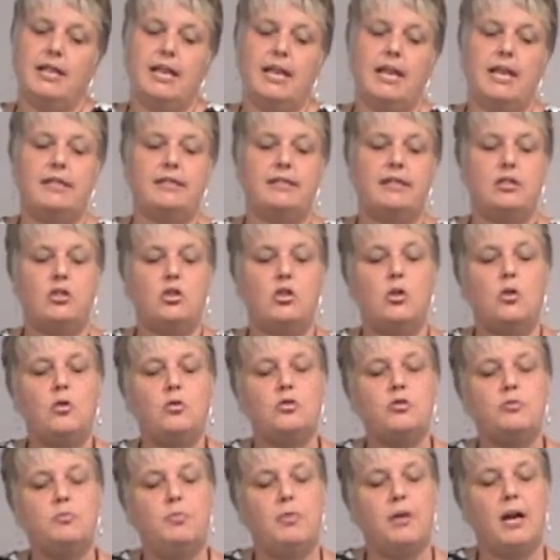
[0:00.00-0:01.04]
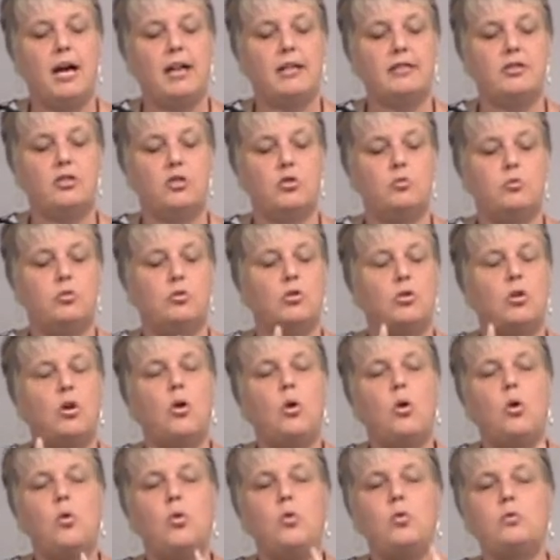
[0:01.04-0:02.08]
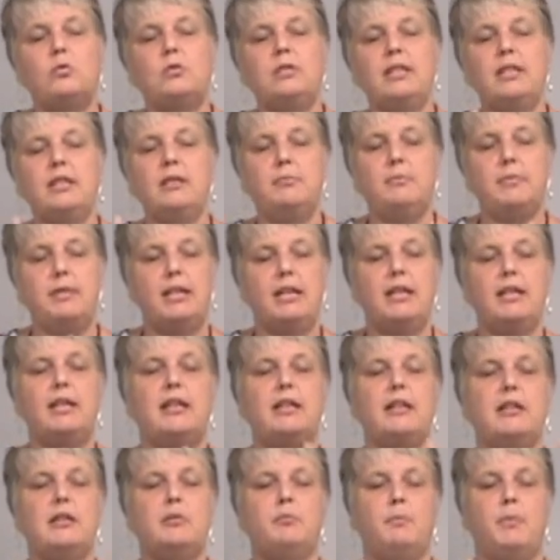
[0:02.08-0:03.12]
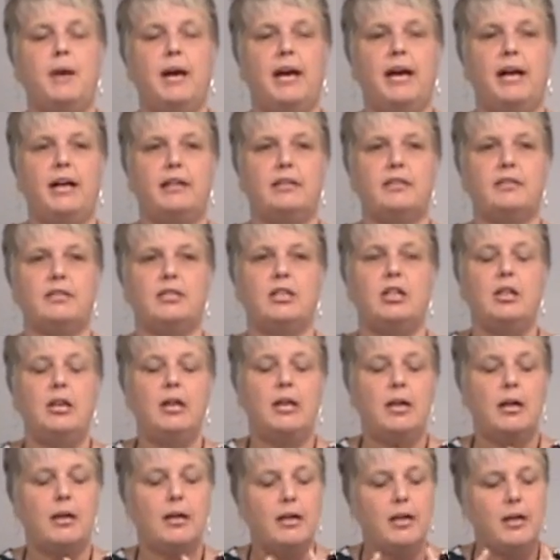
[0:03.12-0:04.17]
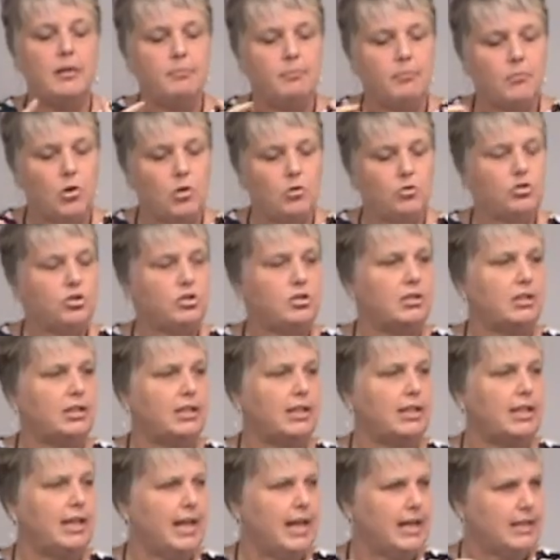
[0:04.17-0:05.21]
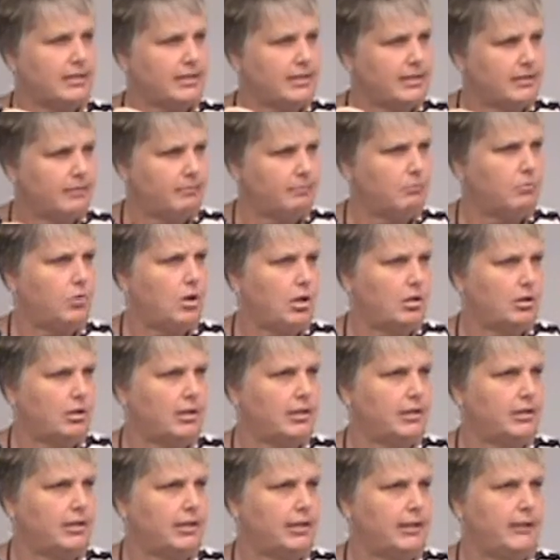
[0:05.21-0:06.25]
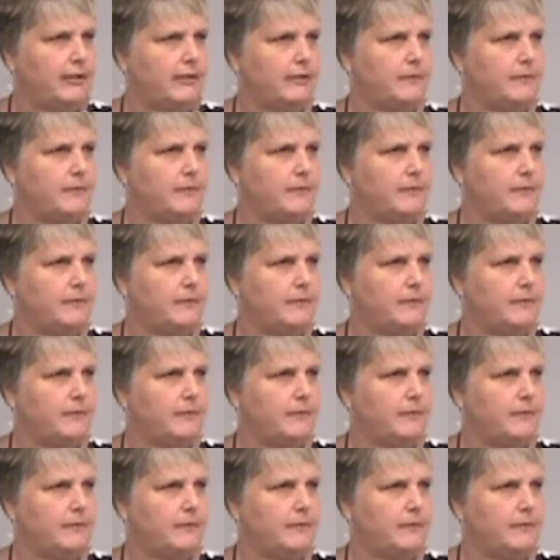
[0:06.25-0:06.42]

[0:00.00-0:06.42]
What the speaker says: is that those boxes were holding me in the past emotionally and symbolically.